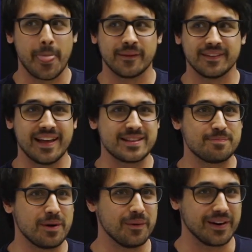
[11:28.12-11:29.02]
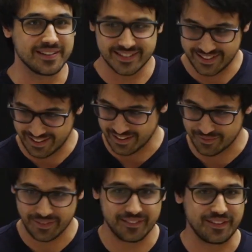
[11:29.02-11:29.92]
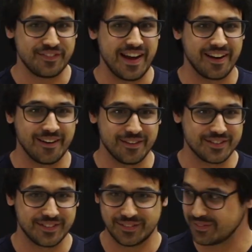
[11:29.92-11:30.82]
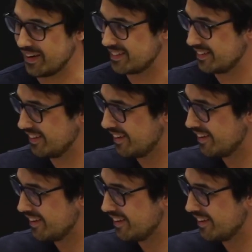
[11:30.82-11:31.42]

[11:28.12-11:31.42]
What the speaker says: that's Bill Wirtz, bit of a fire hose of information.